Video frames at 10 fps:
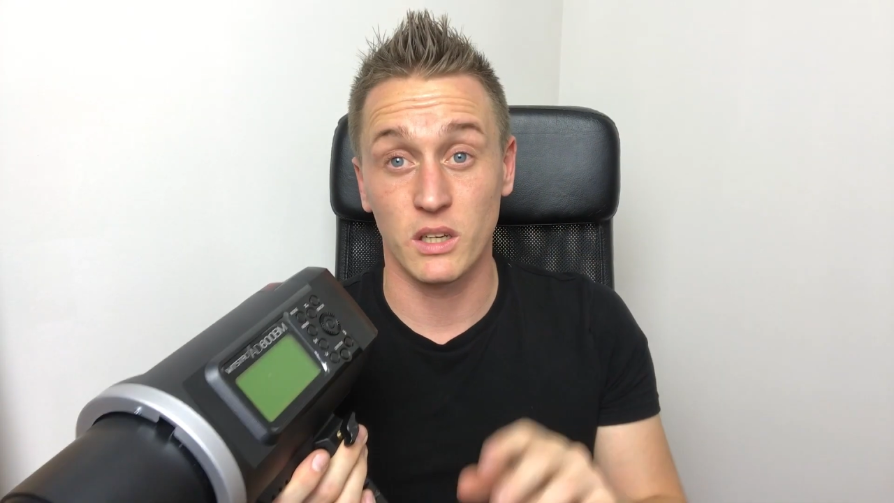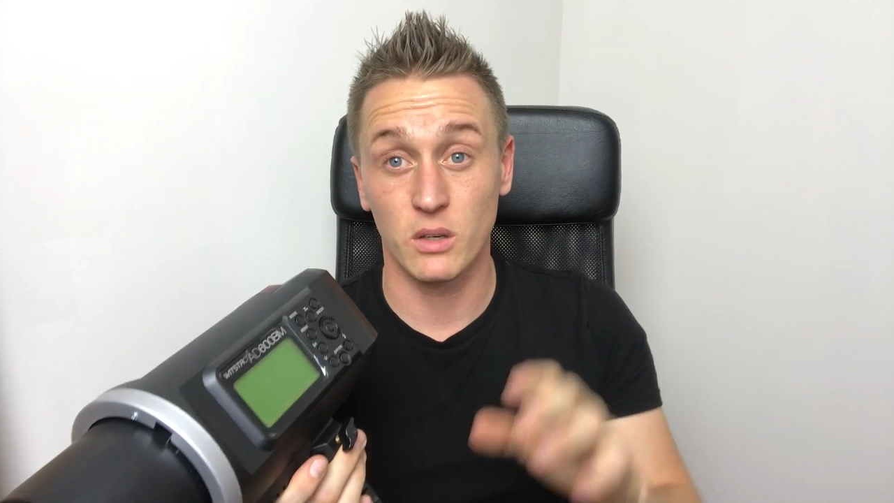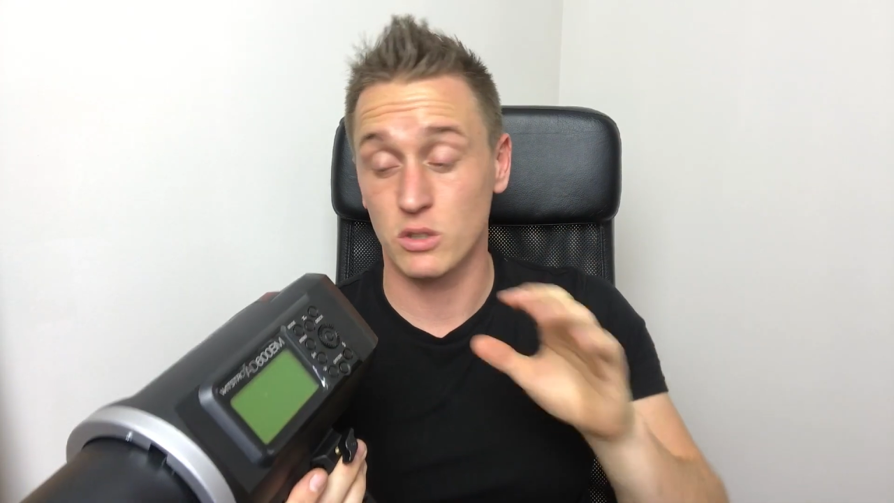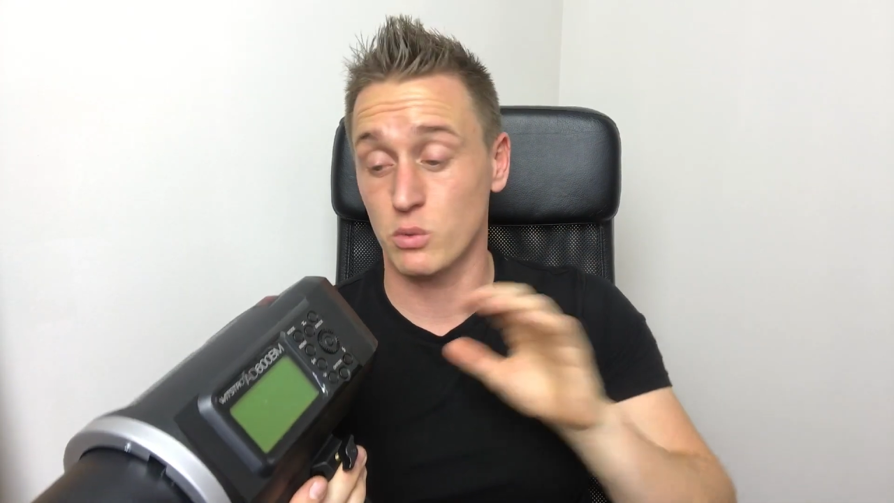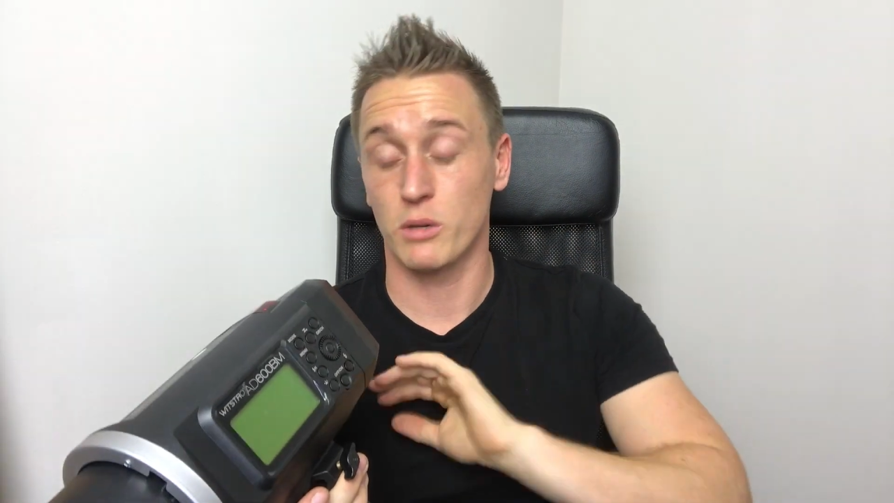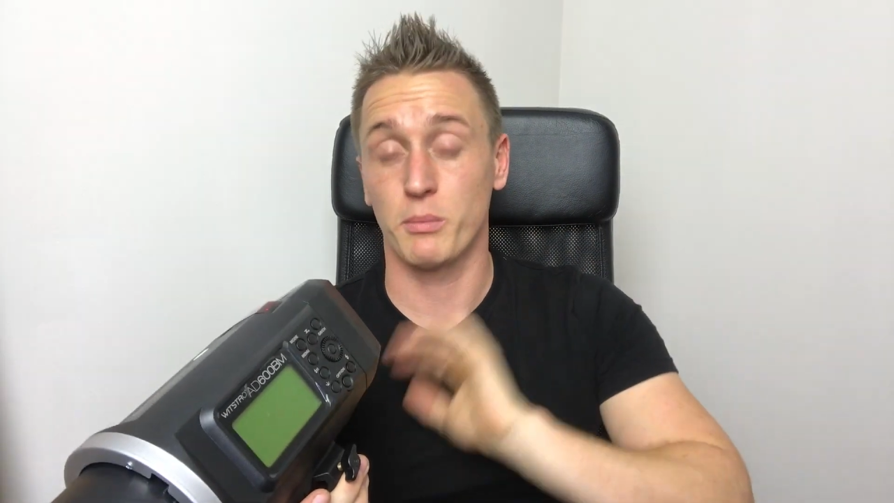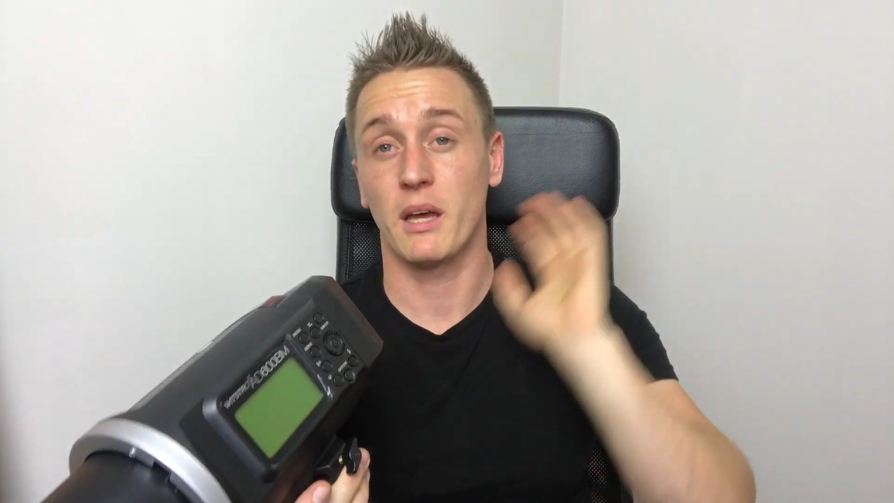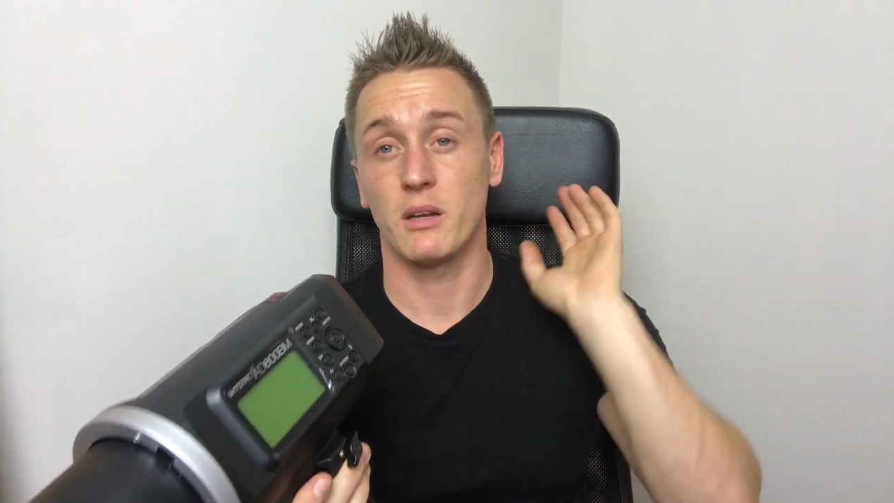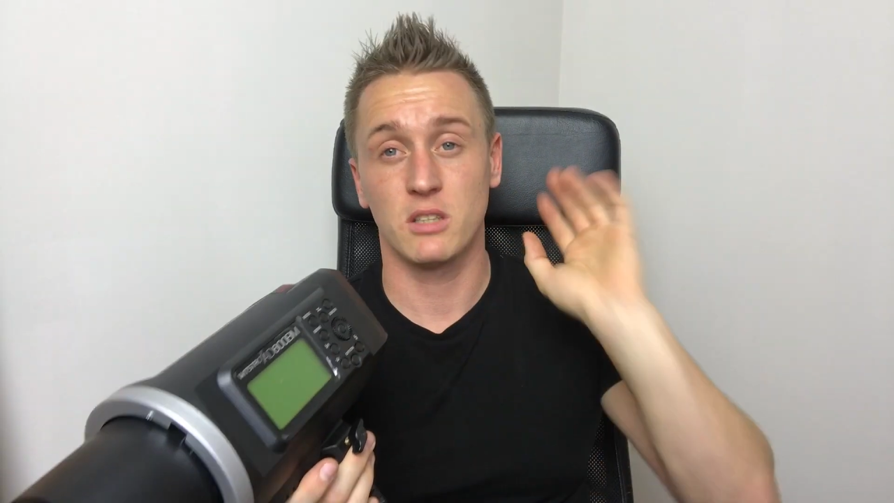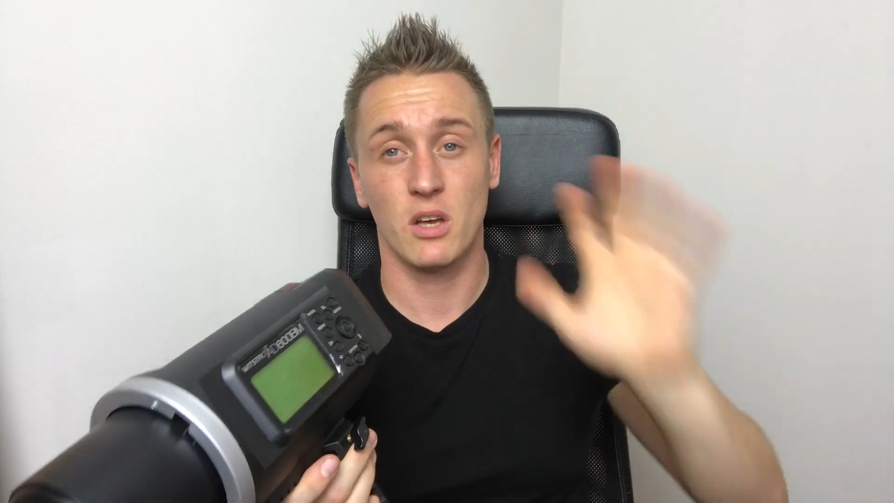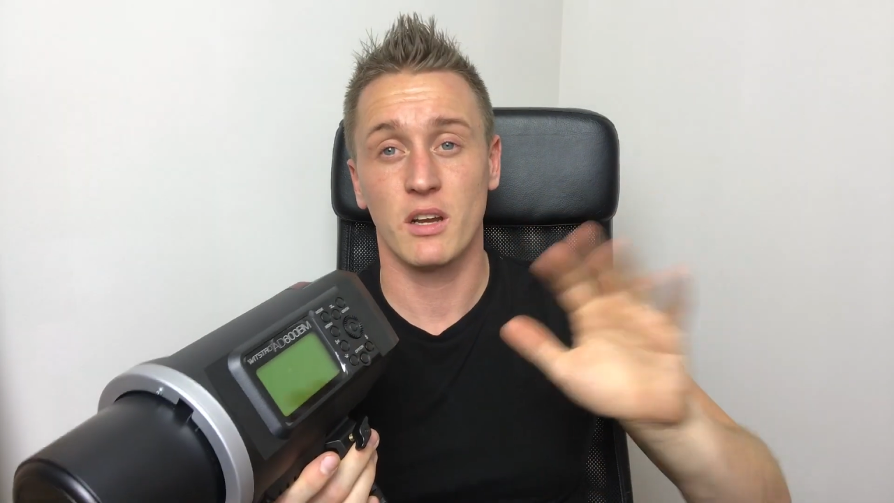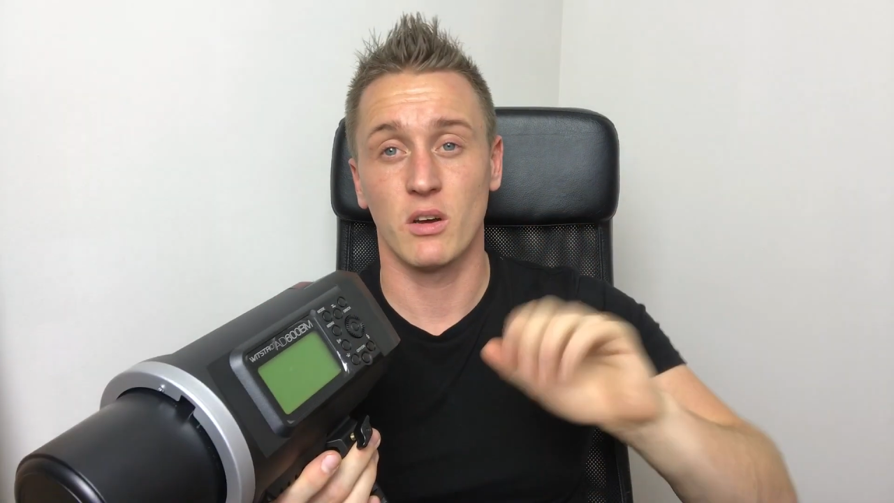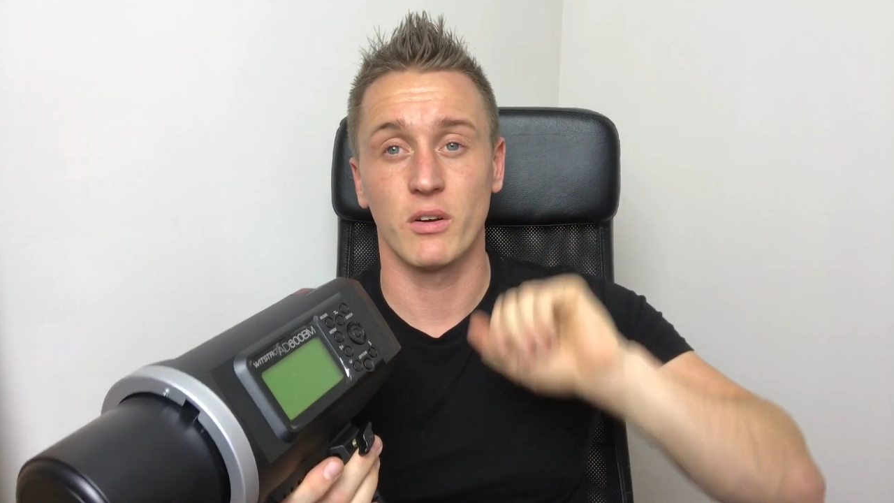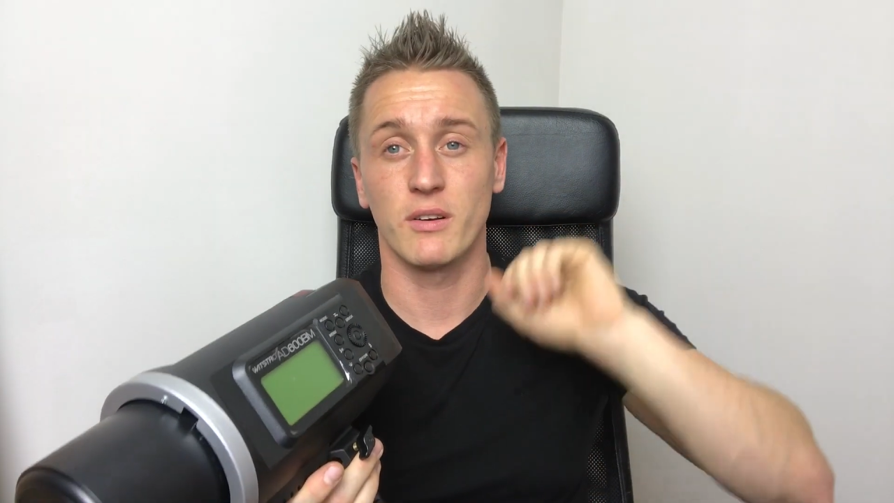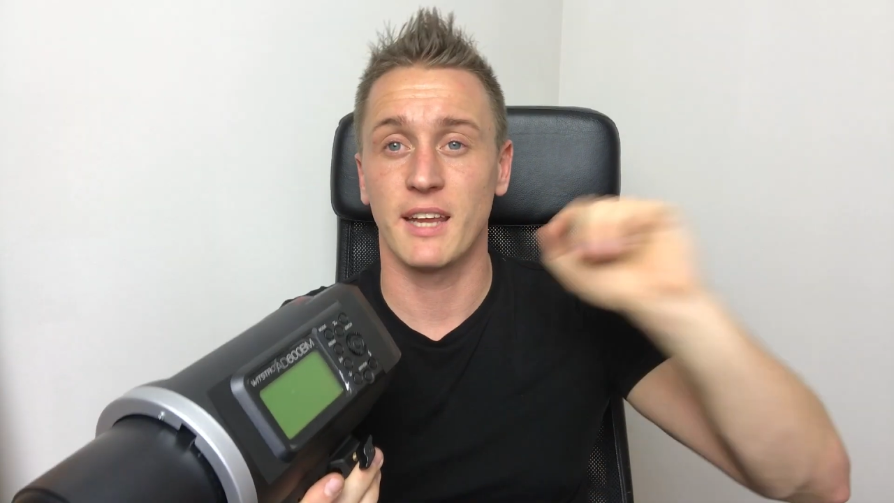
You just want to be able to turn it on,